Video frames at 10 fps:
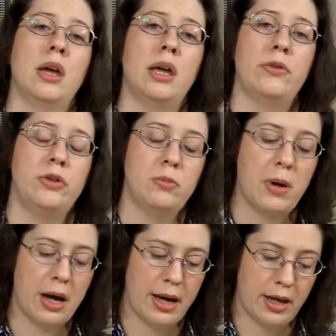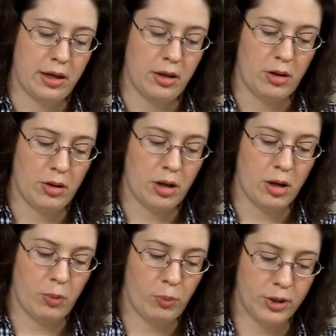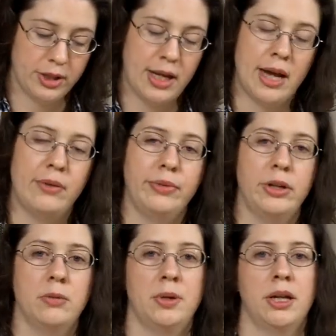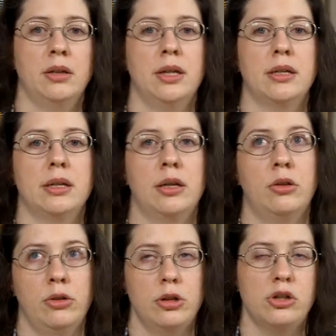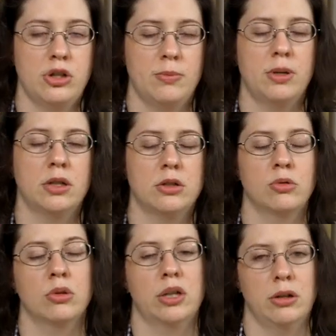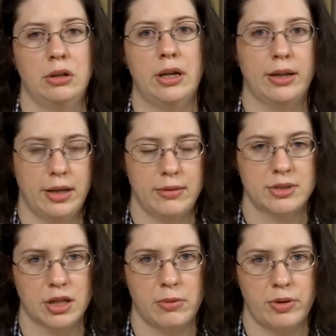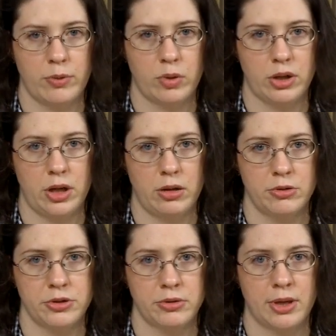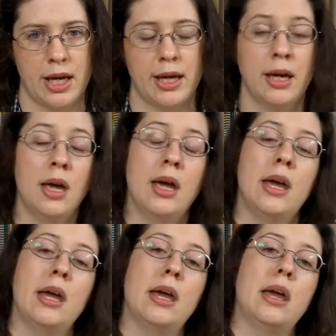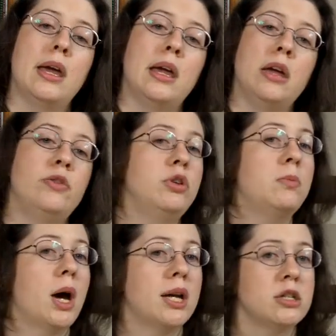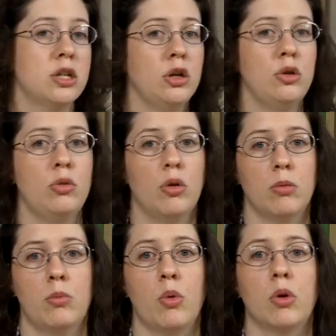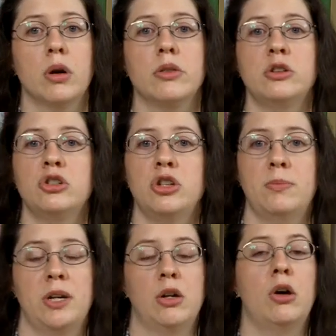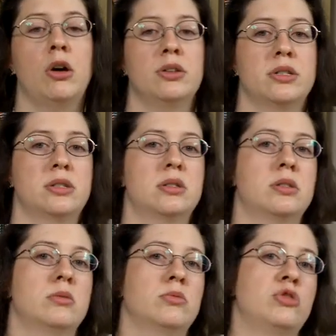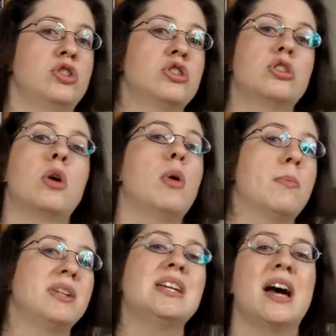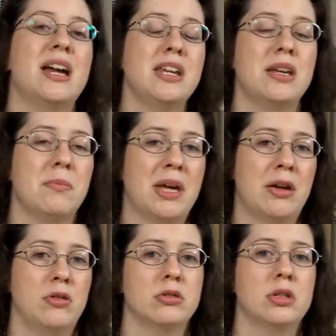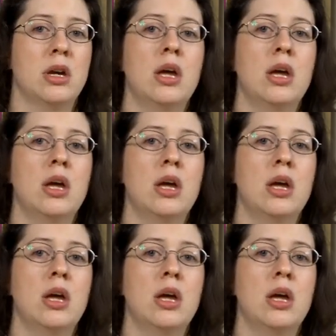If you buy a 1.5 liter Pickl-It, including shipping to North Carolina, it was going to be $40, okay? If you buy 2 or more, the shipping costs just go up a tiny amount.